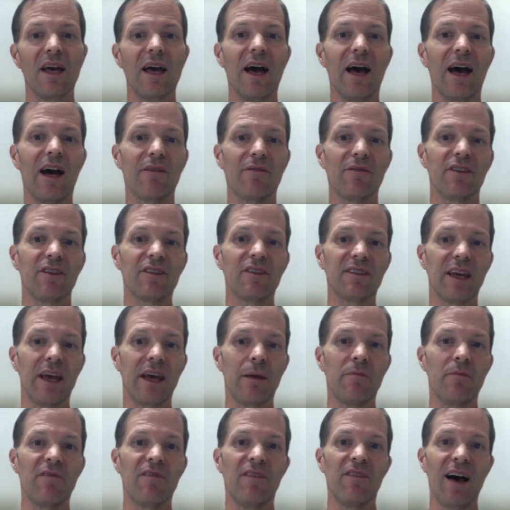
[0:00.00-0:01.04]
have the
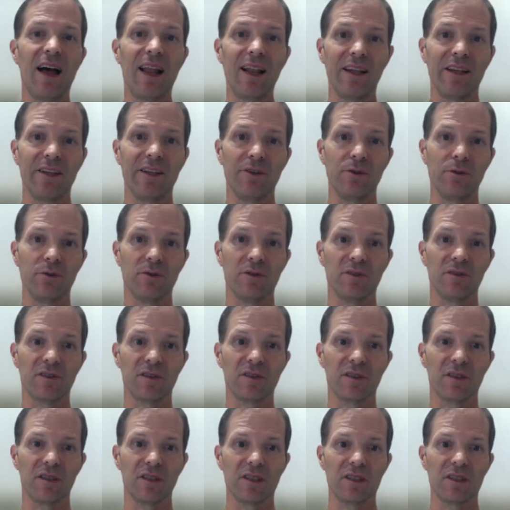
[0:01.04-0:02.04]
same values,